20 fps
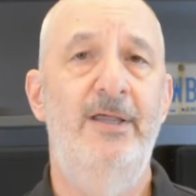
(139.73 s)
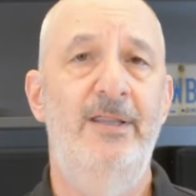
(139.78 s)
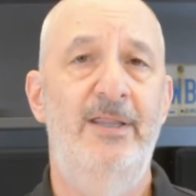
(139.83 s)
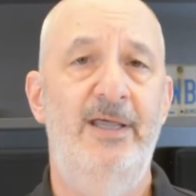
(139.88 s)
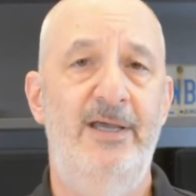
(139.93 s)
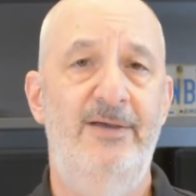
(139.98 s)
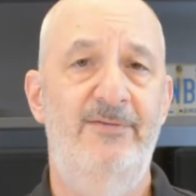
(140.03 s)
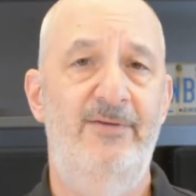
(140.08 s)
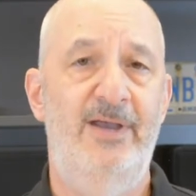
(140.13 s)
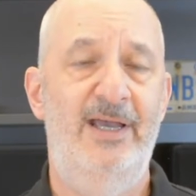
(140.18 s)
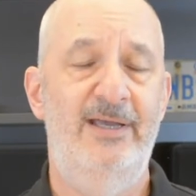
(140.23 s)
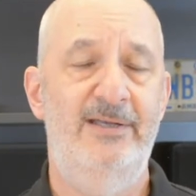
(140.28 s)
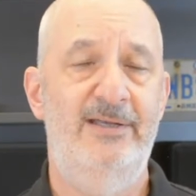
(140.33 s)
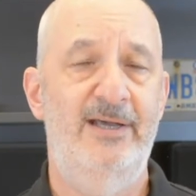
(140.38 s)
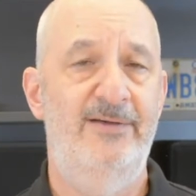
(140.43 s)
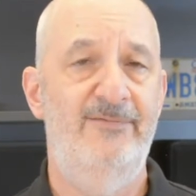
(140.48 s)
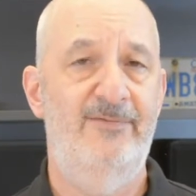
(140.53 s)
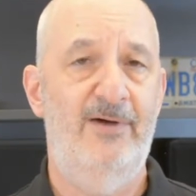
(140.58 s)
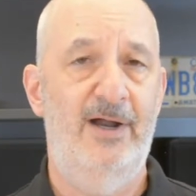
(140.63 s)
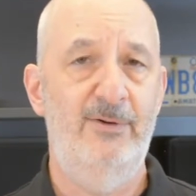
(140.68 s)
They have
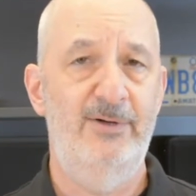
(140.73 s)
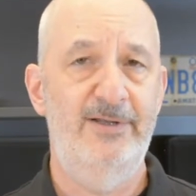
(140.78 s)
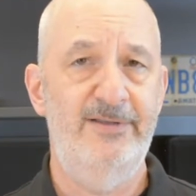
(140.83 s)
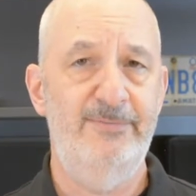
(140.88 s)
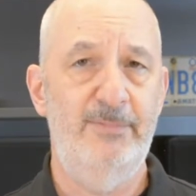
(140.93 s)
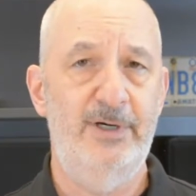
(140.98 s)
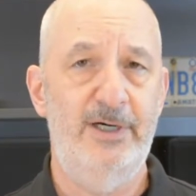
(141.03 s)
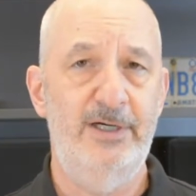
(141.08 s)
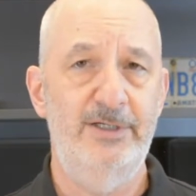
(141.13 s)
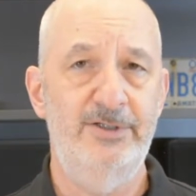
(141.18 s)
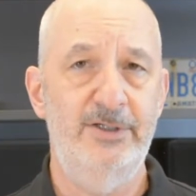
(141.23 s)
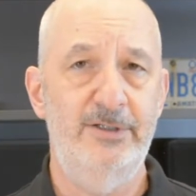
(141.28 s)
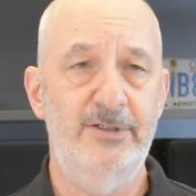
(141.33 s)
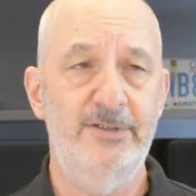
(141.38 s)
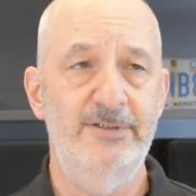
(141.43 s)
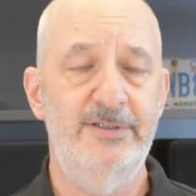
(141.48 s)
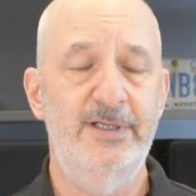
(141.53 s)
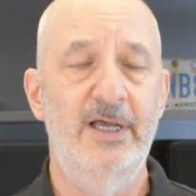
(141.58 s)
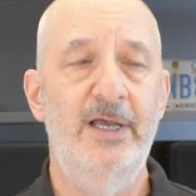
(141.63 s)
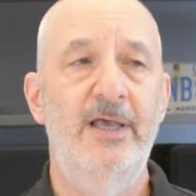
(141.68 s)
antivirus
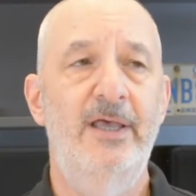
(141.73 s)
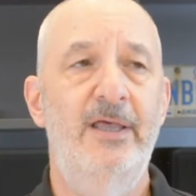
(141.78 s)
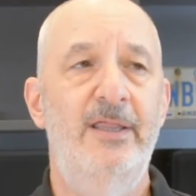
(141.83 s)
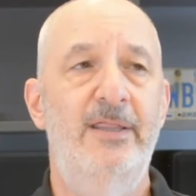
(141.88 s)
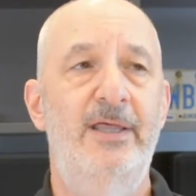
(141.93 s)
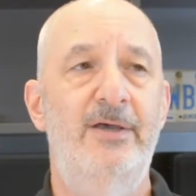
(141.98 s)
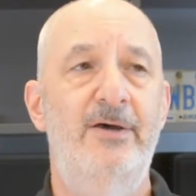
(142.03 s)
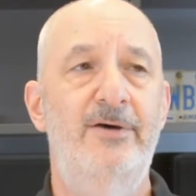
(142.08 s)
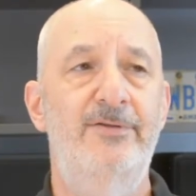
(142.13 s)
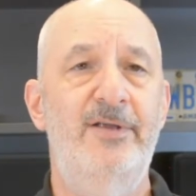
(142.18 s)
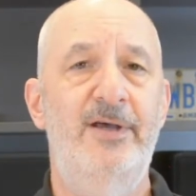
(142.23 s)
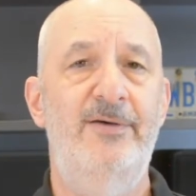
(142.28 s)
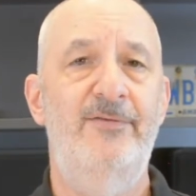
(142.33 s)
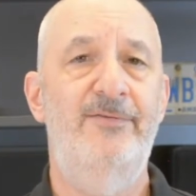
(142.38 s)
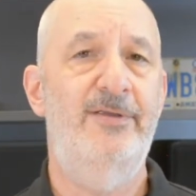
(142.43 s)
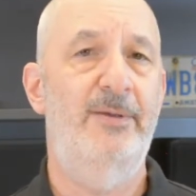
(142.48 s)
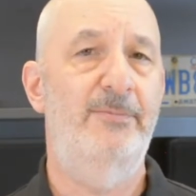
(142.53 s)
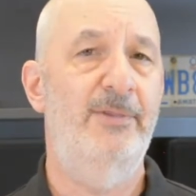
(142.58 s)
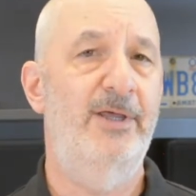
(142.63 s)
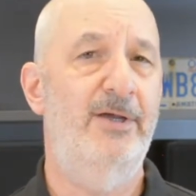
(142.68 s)
modules. They also have
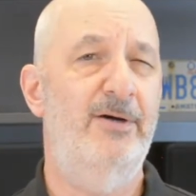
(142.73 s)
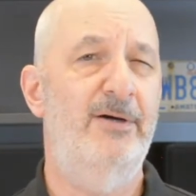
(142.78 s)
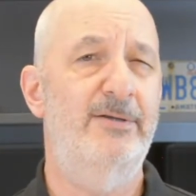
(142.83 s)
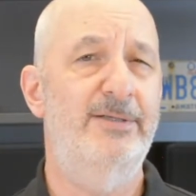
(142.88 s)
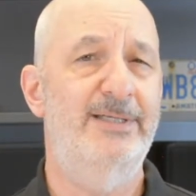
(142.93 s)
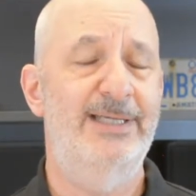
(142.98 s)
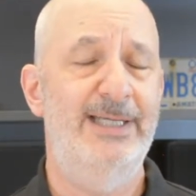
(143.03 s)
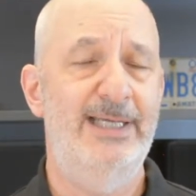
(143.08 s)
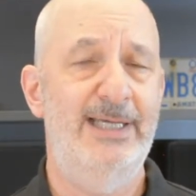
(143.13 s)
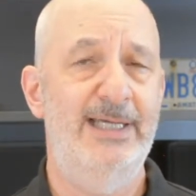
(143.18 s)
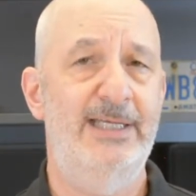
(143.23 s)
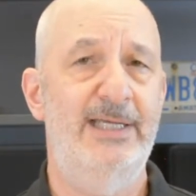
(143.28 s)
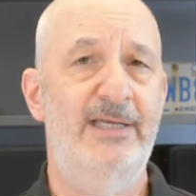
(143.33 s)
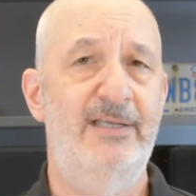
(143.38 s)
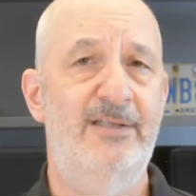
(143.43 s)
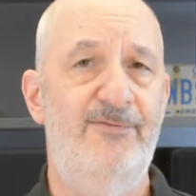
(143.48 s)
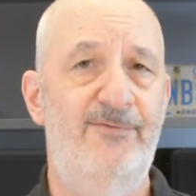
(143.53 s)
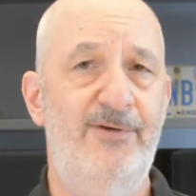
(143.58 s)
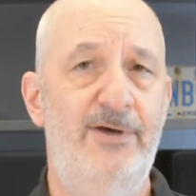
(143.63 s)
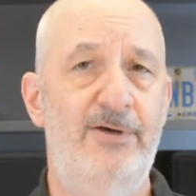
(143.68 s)
something called
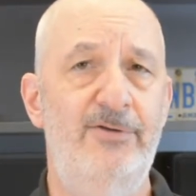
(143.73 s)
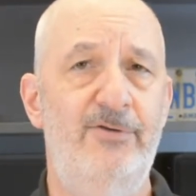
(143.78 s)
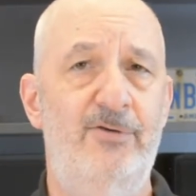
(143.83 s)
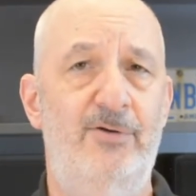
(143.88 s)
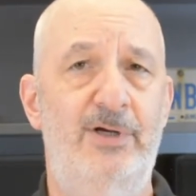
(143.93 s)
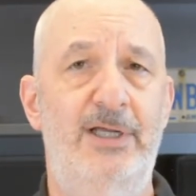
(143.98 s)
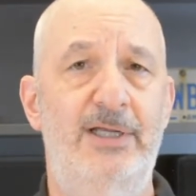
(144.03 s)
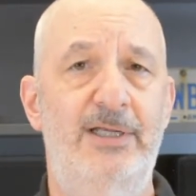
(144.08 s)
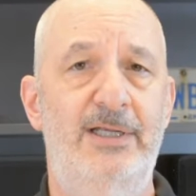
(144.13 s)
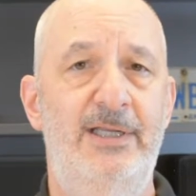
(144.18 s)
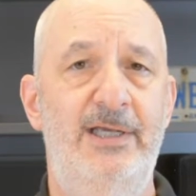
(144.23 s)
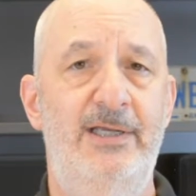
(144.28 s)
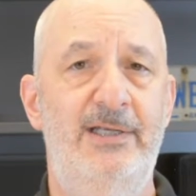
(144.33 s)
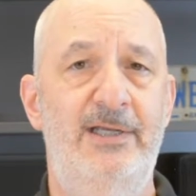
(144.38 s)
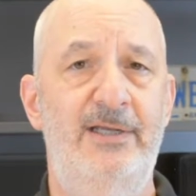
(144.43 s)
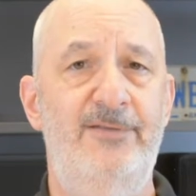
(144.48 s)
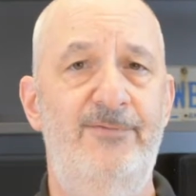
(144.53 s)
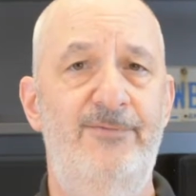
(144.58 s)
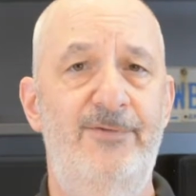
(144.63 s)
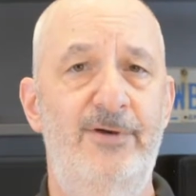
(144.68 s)
DNS filtering.
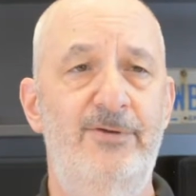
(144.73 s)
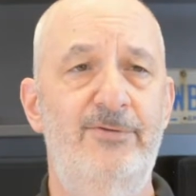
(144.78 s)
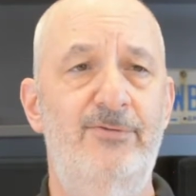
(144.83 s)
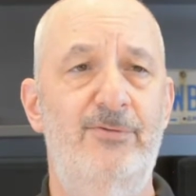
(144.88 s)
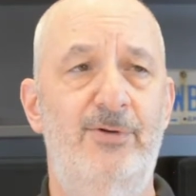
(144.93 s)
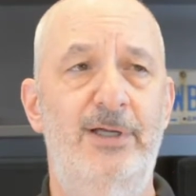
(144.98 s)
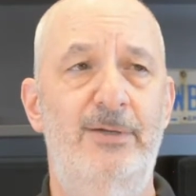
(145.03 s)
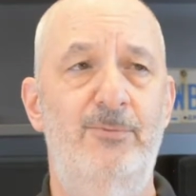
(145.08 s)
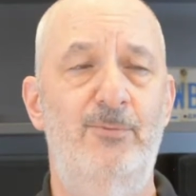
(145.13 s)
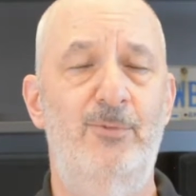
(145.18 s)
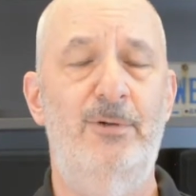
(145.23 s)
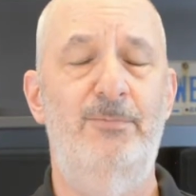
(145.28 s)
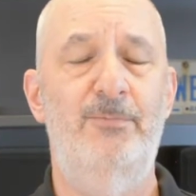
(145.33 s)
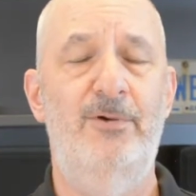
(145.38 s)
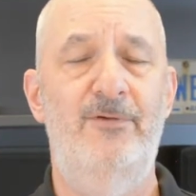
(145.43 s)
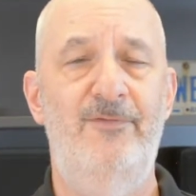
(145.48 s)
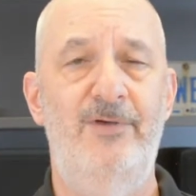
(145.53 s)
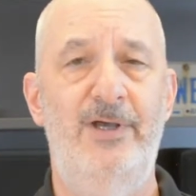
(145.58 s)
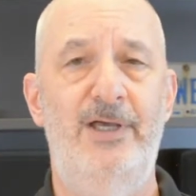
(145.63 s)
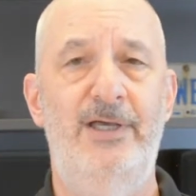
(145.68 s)
DNS filtering will
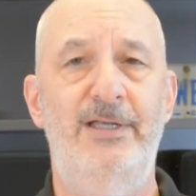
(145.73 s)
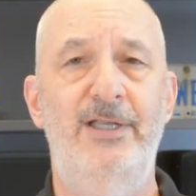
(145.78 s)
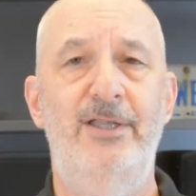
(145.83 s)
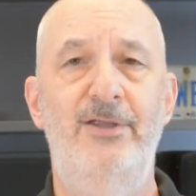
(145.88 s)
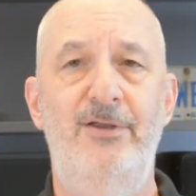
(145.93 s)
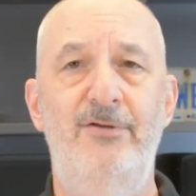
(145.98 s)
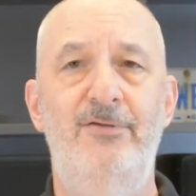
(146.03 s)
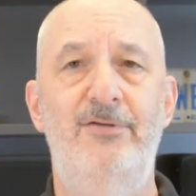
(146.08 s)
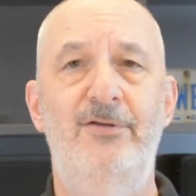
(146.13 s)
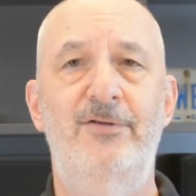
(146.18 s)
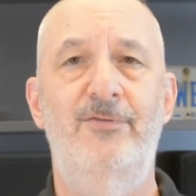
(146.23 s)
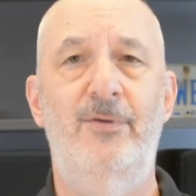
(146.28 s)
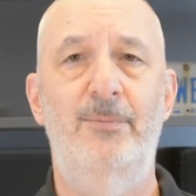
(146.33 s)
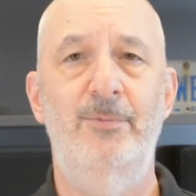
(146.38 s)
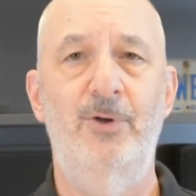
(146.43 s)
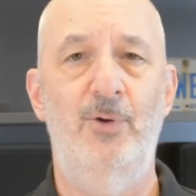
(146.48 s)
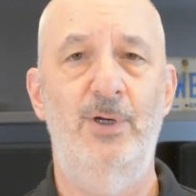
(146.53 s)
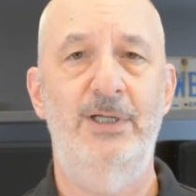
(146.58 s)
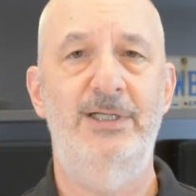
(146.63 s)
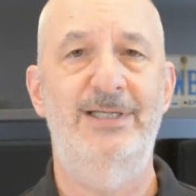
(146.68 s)
prevent users from
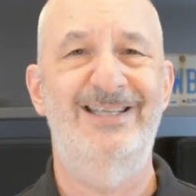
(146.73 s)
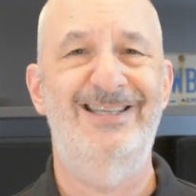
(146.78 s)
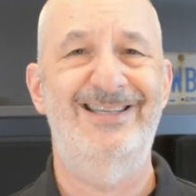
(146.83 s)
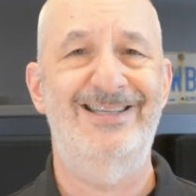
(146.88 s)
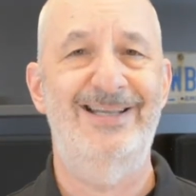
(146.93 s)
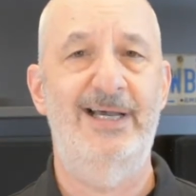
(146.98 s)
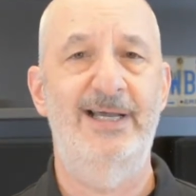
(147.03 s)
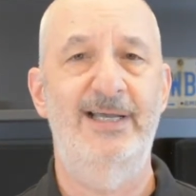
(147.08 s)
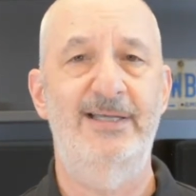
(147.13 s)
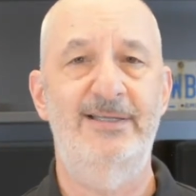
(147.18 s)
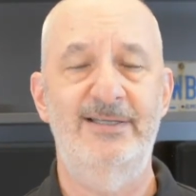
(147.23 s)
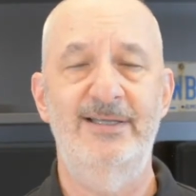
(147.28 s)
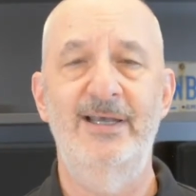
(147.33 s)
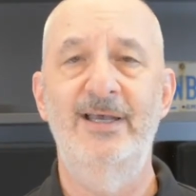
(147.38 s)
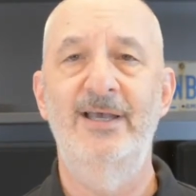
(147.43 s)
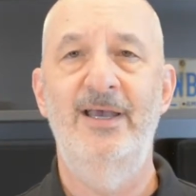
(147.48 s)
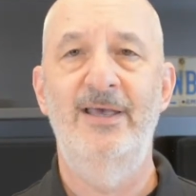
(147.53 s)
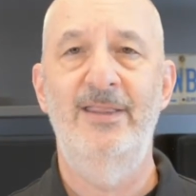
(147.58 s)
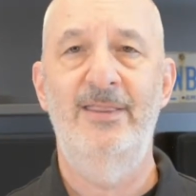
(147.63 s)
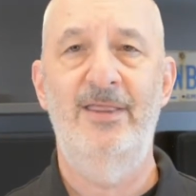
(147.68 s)
going to sites
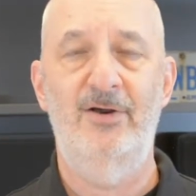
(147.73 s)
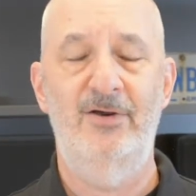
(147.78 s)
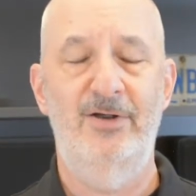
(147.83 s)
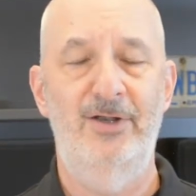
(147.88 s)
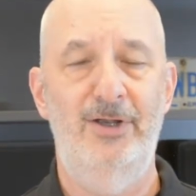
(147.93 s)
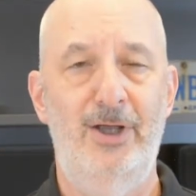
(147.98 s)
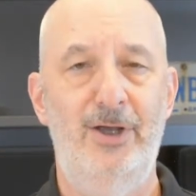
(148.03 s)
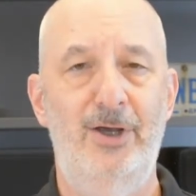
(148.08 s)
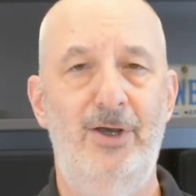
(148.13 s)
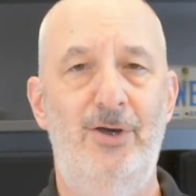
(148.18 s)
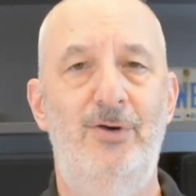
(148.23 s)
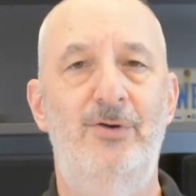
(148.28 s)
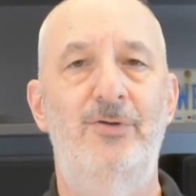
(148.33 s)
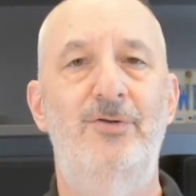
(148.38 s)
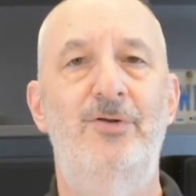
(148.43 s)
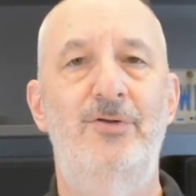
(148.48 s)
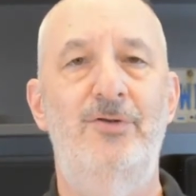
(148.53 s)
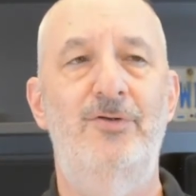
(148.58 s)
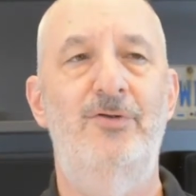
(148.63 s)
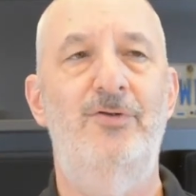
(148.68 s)
that are
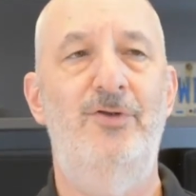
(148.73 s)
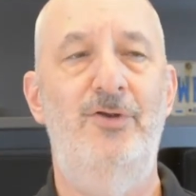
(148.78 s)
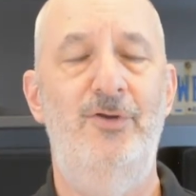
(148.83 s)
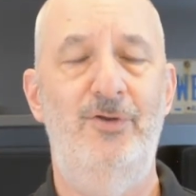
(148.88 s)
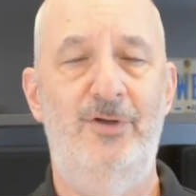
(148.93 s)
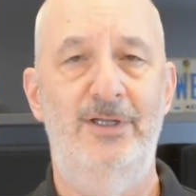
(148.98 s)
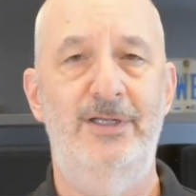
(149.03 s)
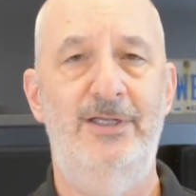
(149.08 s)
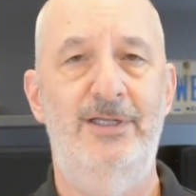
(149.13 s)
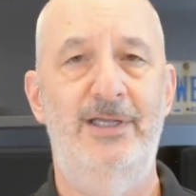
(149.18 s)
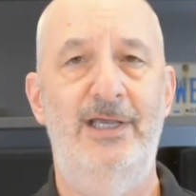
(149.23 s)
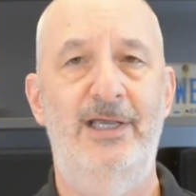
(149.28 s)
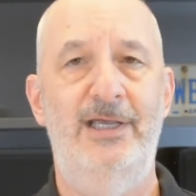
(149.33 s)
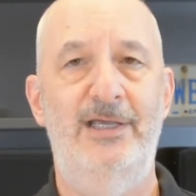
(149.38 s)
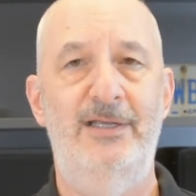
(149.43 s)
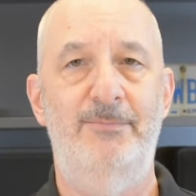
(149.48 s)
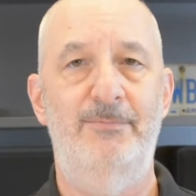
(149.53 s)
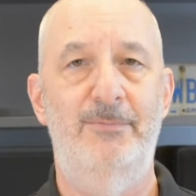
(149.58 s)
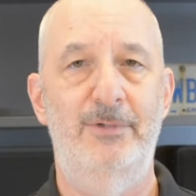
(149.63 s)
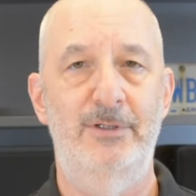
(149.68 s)
known to
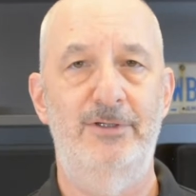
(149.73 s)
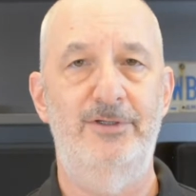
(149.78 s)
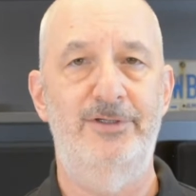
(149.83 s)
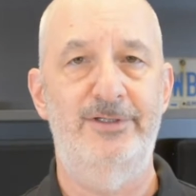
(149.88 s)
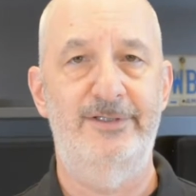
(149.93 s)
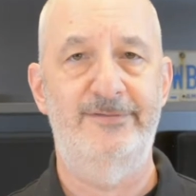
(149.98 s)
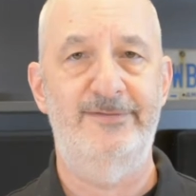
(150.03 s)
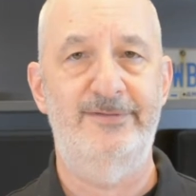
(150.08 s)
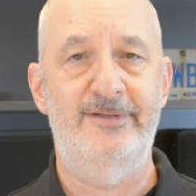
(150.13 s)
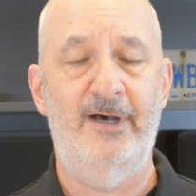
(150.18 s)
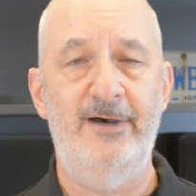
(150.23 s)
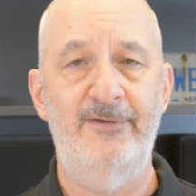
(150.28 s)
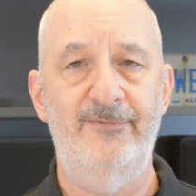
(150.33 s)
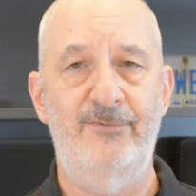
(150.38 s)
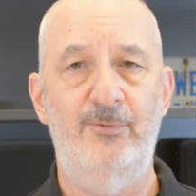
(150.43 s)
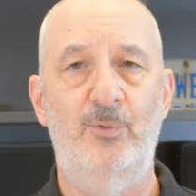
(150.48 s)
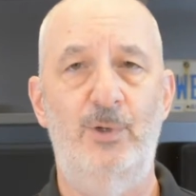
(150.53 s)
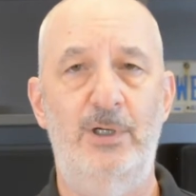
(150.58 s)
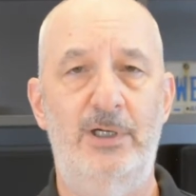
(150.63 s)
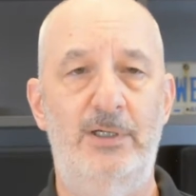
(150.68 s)
contain malicious
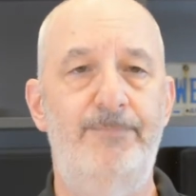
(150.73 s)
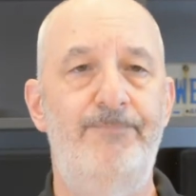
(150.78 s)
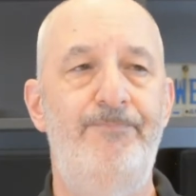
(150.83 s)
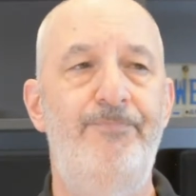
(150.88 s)
software.